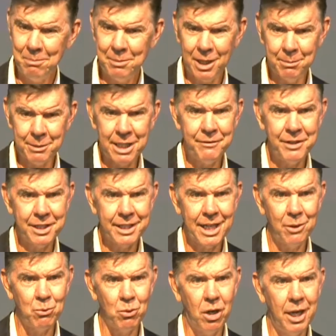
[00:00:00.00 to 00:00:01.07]
but I'm giving
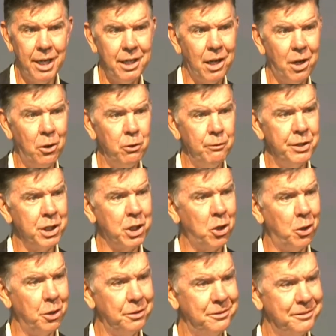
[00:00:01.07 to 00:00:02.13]
that right over to
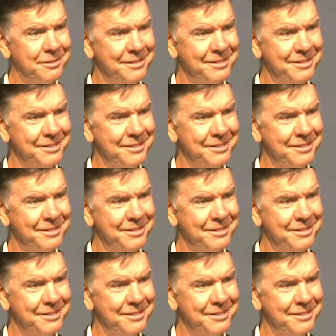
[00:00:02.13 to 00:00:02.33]
God.